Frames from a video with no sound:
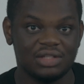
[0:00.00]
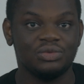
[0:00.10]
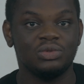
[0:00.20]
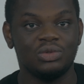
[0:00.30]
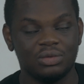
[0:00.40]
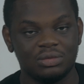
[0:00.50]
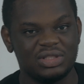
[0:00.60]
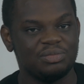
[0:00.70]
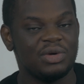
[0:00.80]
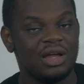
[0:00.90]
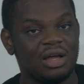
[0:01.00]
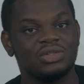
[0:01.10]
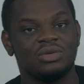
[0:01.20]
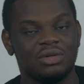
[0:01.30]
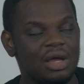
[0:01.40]
even though the buyer
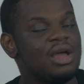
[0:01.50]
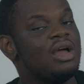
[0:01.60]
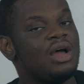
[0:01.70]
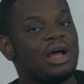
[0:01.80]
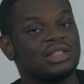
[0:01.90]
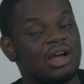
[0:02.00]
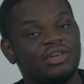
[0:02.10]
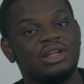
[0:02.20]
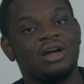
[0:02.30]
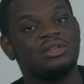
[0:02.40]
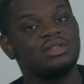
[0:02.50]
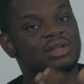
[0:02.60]
has carried out